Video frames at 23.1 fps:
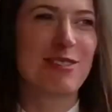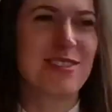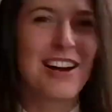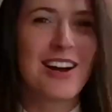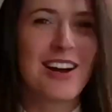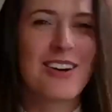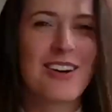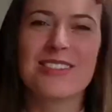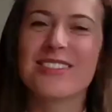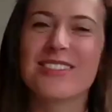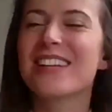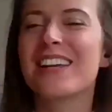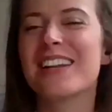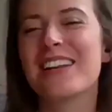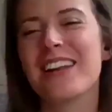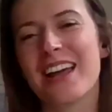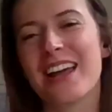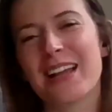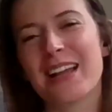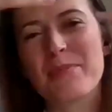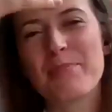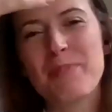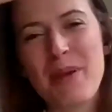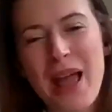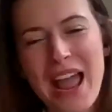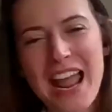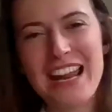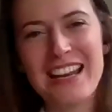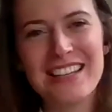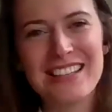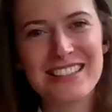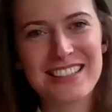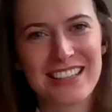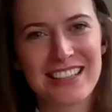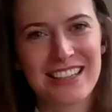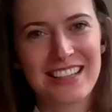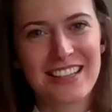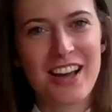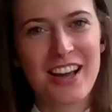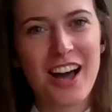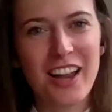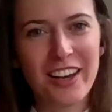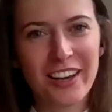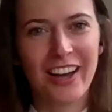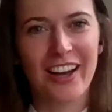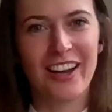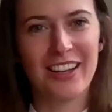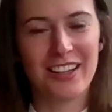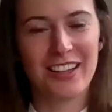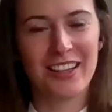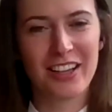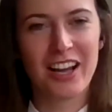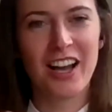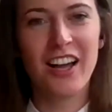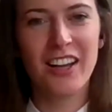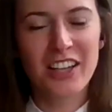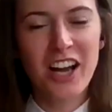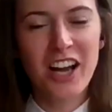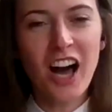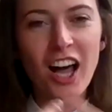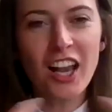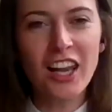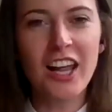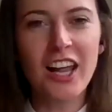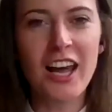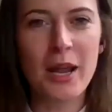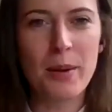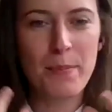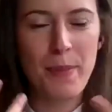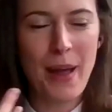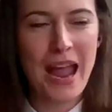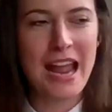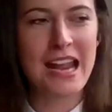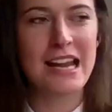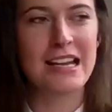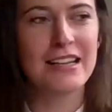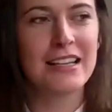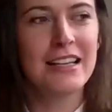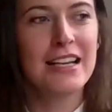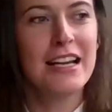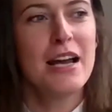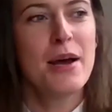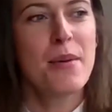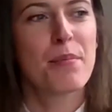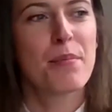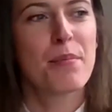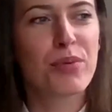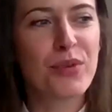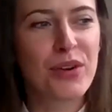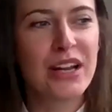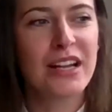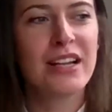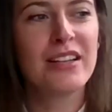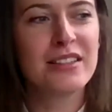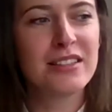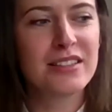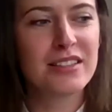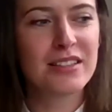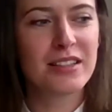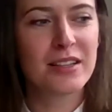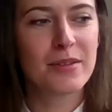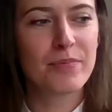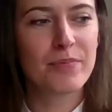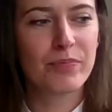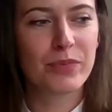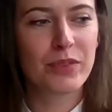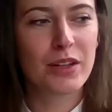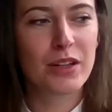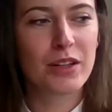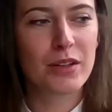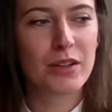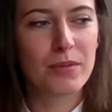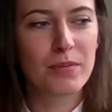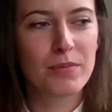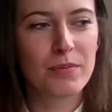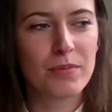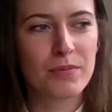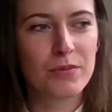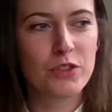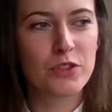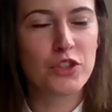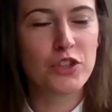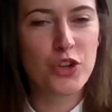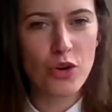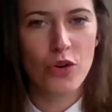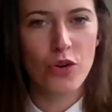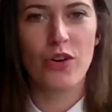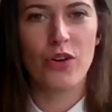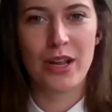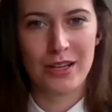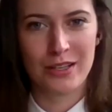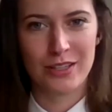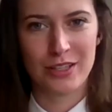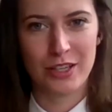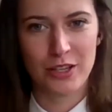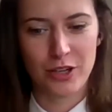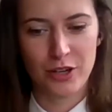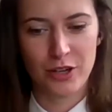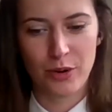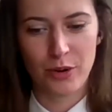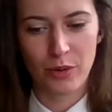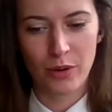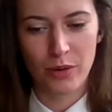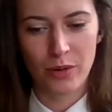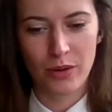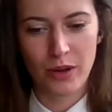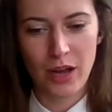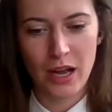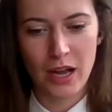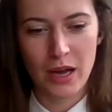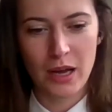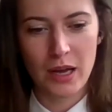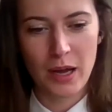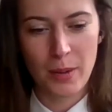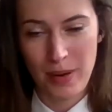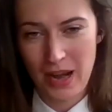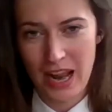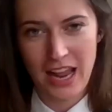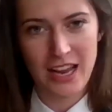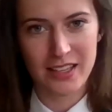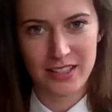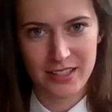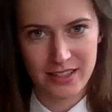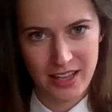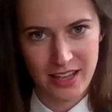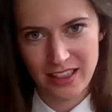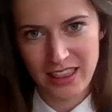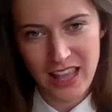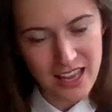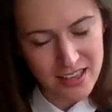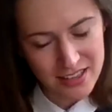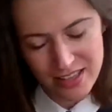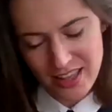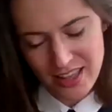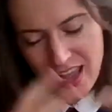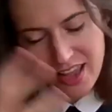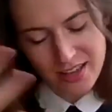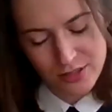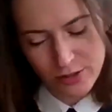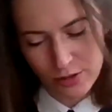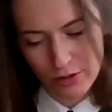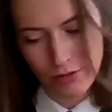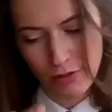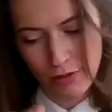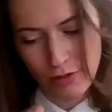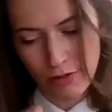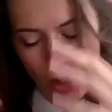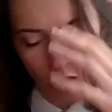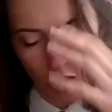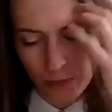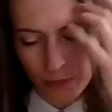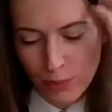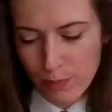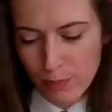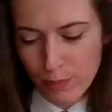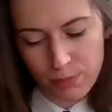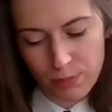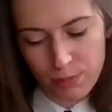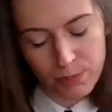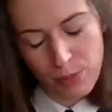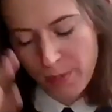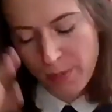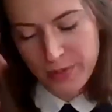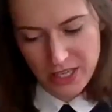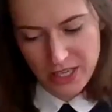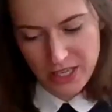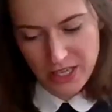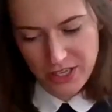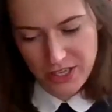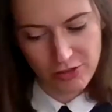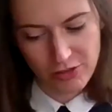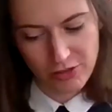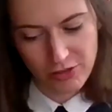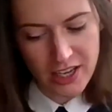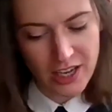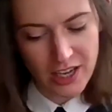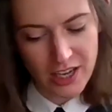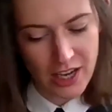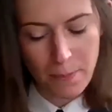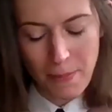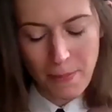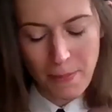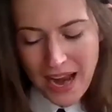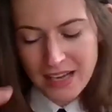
around like paint, color and paint brings joy to a place. Like that's their sort of whole proposition, right? Like